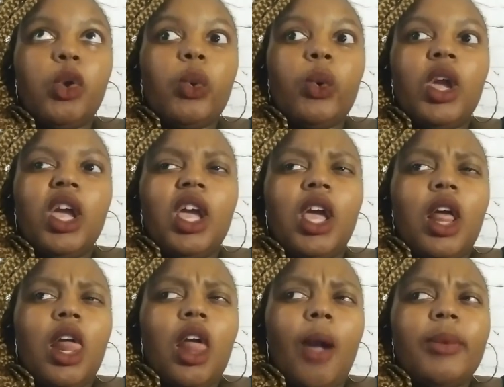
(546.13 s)
So
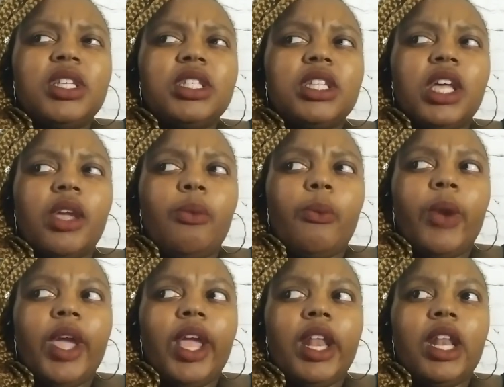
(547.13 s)
I want to
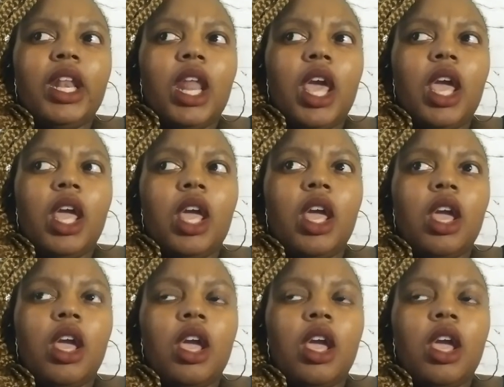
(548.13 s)
say when